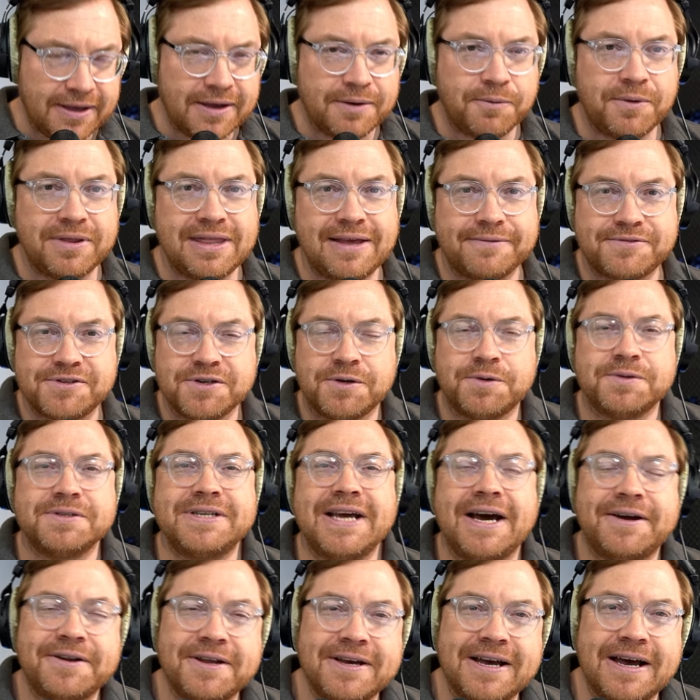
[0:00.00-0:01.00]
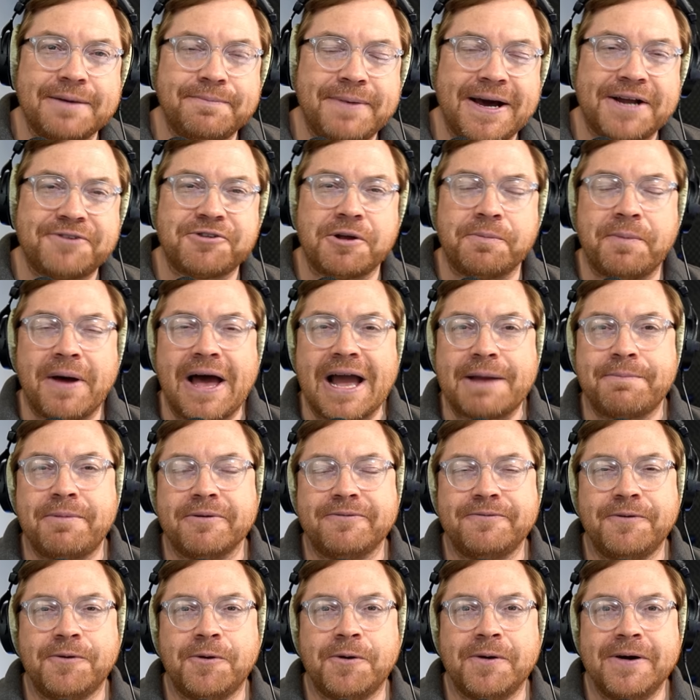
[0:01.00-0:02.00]
when they've torn down a battery pack
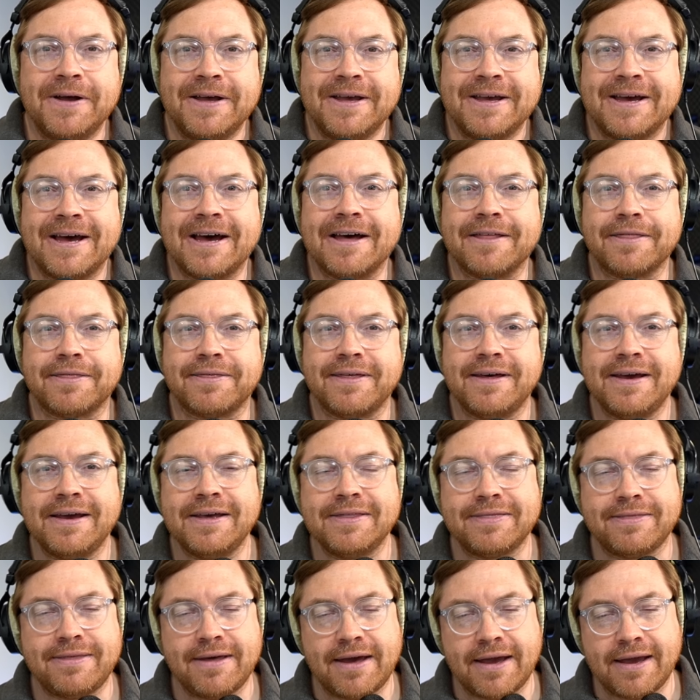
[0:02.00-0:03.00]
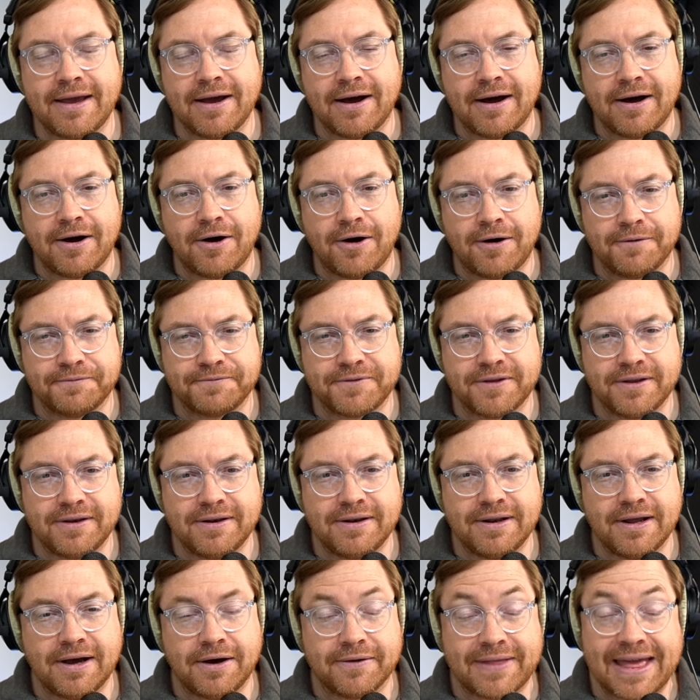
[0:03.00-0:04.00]
before, they are
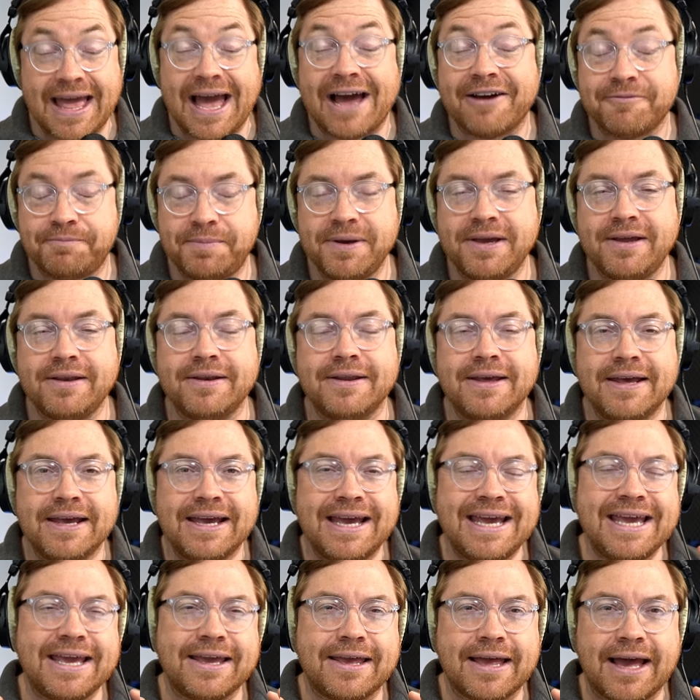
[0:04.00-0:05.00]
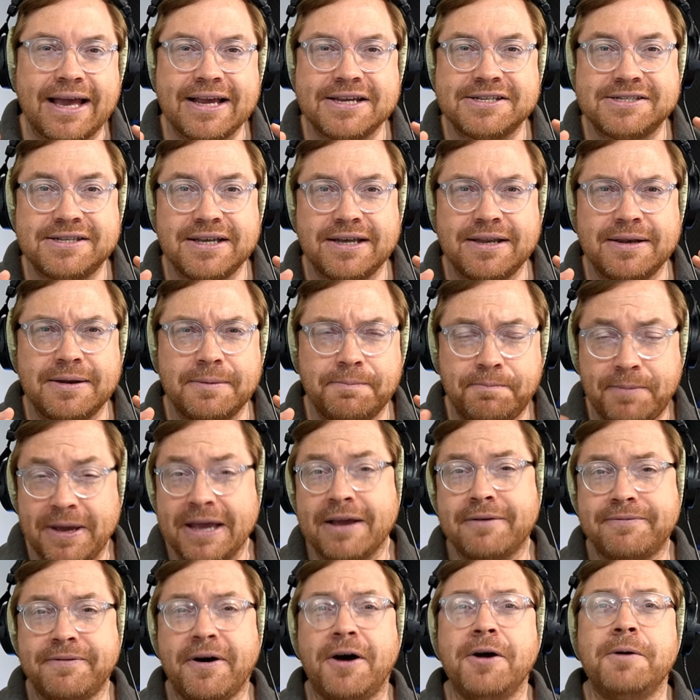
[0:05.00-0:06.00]
often, or they have been, encased in
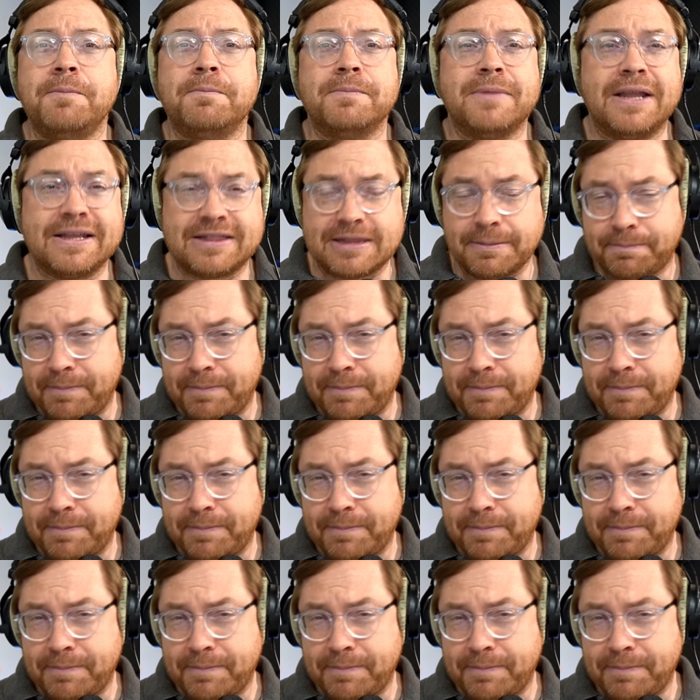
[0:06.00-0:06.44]
pink foam, like the